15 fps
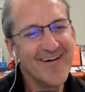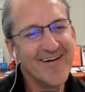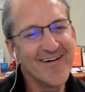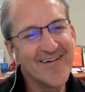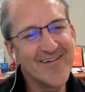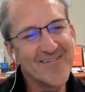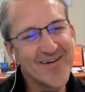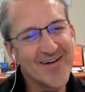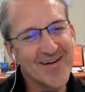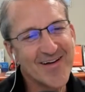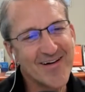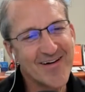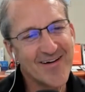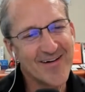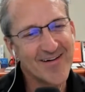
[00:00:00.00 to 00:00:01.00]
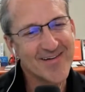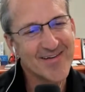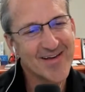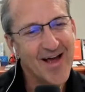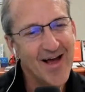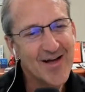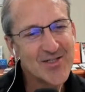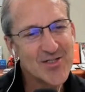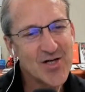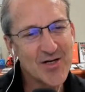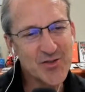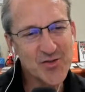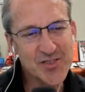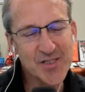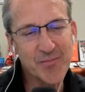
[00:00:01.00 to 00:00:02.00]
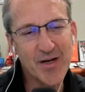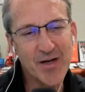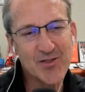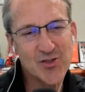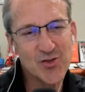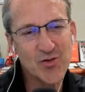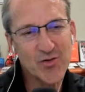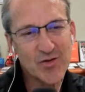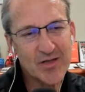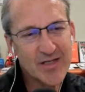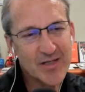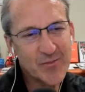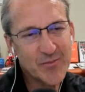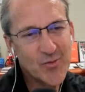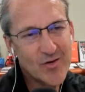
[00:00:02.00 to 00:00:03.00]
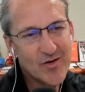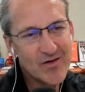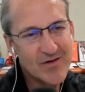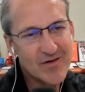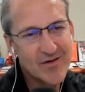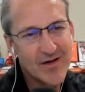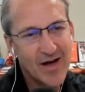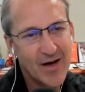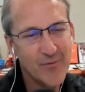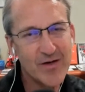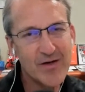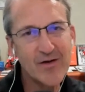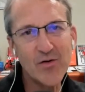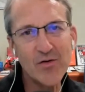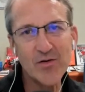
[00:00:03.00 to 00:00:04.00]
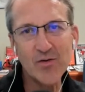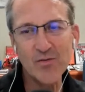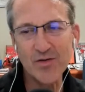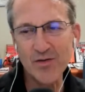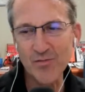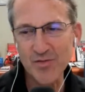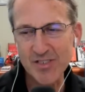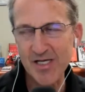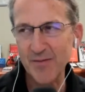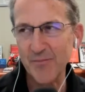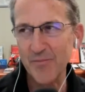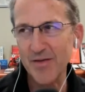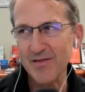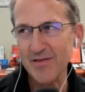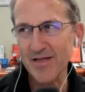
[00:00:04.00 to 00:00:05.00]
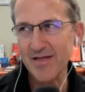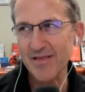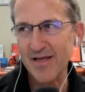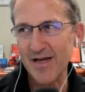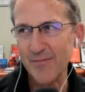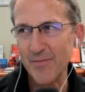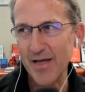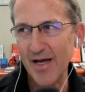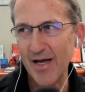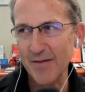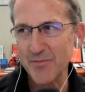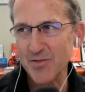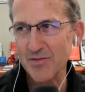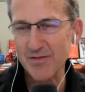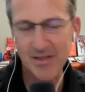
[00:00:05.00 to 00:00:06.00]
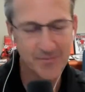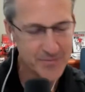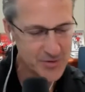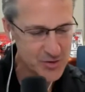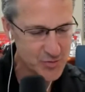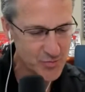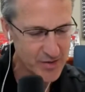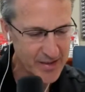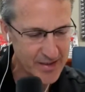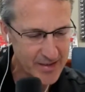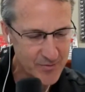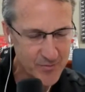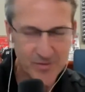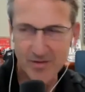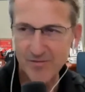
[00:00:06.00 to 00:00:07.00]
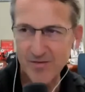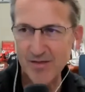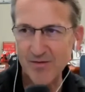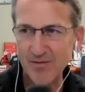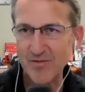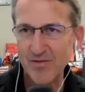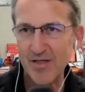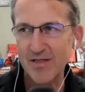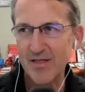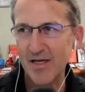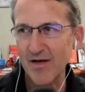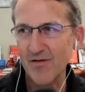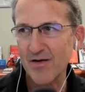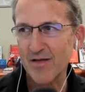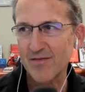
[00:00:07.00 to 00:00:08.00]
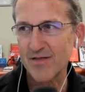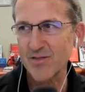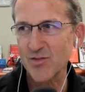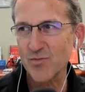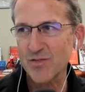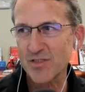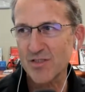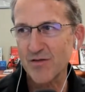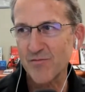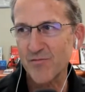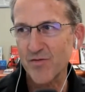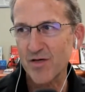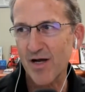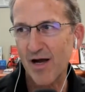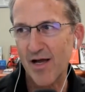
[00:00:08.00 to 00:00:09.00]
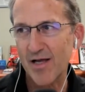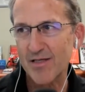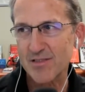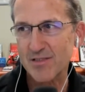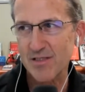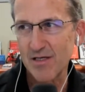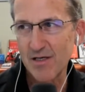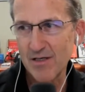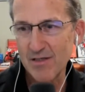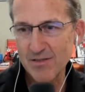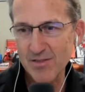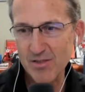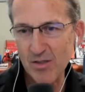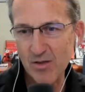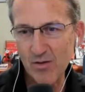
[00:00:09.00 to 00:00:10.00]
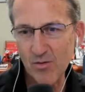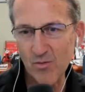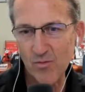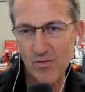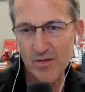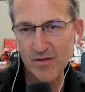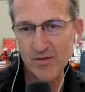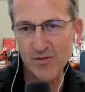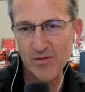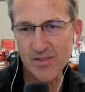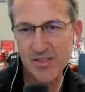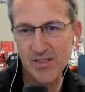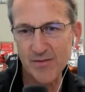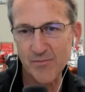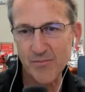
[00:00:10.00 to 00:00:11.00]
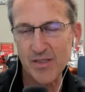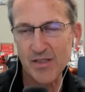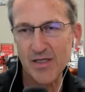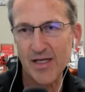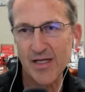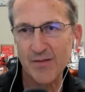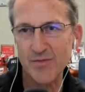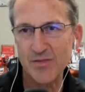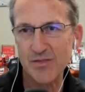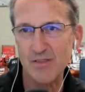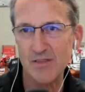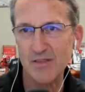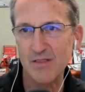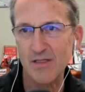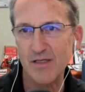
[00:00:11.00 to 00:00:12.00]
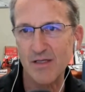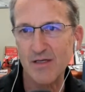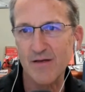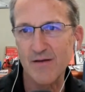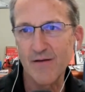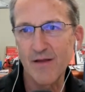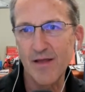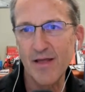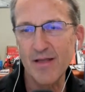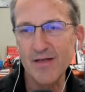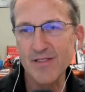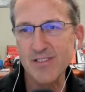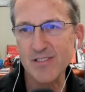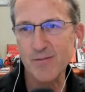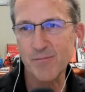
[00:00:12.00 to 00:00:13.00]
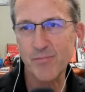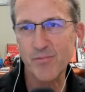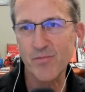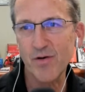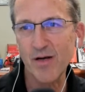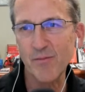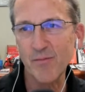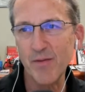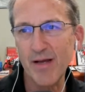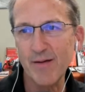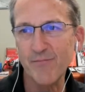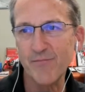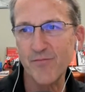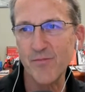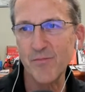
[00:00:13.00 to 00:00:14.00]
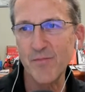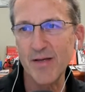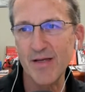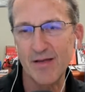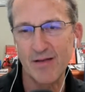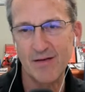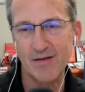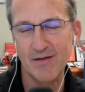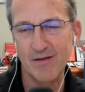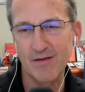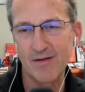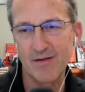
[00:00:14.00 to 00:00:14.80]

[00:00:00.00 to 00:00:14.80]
oh my yes, gosh. Sir. Talk to us about journaling more. I want to know you you sent me a link that I'm absolutely I'm intrigued with and you said, "Gary, this one's good for guys." So, you sent me an Amazon link and it's the prayer map for men.